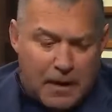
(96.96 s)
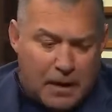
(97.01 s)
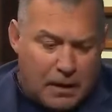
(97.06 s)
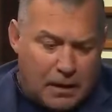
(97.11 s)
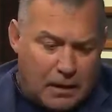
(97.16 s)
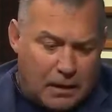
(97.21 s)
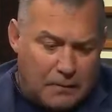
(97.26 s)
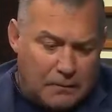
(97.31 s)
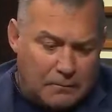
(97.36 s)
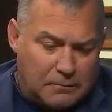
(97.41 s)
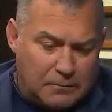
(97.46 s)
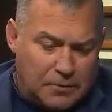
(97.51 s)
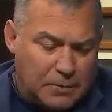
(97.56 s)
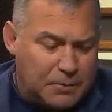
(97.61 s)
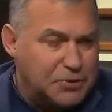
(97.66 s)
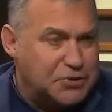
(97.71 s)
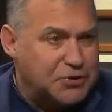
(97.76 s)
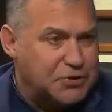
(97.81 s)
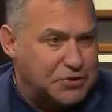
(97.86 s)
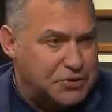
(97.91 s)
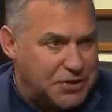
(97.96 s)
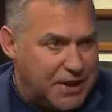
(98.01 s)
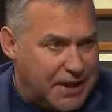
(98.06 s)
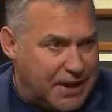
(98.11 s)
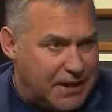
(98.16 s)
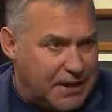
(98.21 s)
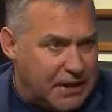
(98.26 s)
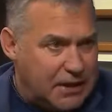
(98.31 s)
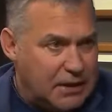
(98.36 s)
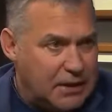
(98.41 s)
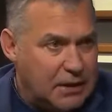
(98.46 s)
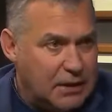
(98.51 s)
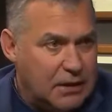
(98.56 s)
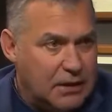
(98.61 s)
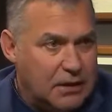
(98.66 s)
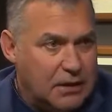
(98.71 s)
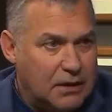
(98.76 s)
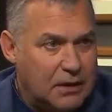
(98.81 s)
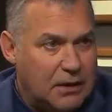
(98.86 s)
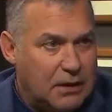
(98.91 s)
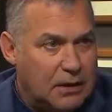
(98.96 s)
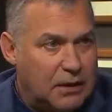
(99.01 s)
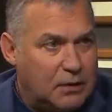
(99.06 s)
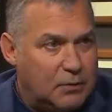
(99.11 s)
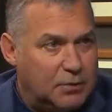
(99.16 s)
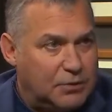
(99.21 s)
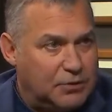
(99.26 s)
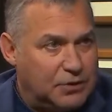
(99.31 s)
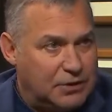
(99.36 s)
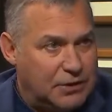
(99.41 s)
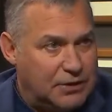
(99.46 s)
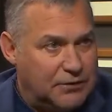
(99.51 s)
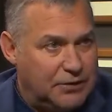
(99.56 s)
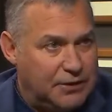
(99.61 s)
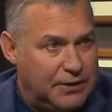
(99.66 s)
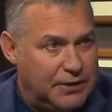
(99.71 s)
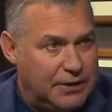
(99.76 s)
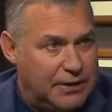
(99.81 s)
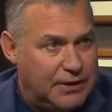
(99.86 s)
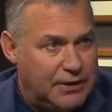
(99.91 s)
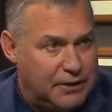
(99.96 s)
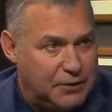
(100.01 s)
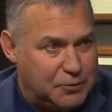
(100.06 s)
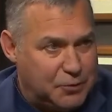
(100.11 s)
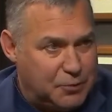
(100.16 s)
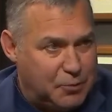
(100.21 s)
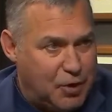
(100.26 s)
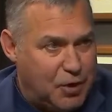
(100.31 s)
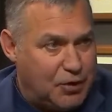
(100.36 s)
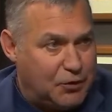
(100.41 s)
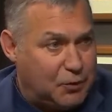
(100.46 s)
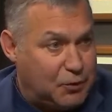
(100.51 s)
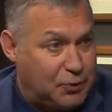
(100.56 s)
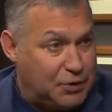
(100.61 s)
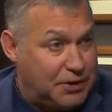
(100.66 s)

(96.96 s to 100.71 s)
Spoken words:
Commissioner Sankey was delivering his remarks.